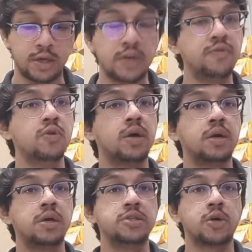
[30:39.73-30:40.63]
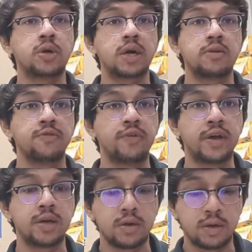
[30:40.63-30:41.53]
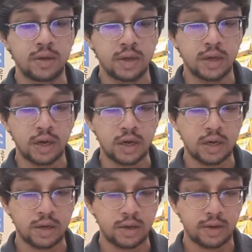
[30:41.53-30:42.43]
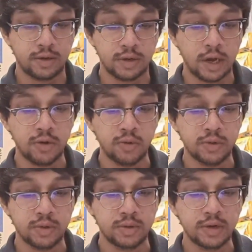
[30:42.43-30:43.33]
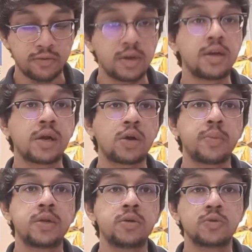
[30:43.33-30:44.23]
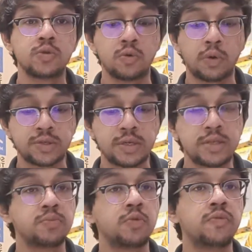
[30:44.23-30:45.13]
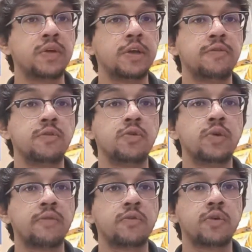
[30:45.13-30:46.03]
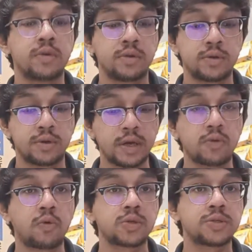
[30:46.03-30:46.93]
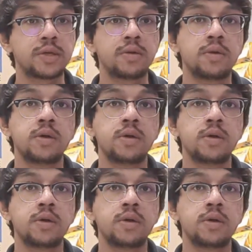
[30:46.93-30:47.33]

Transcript: If you are a Shah Rukh Khan fan, I would definitely recommend you to watch this movie if you have not yet watched it.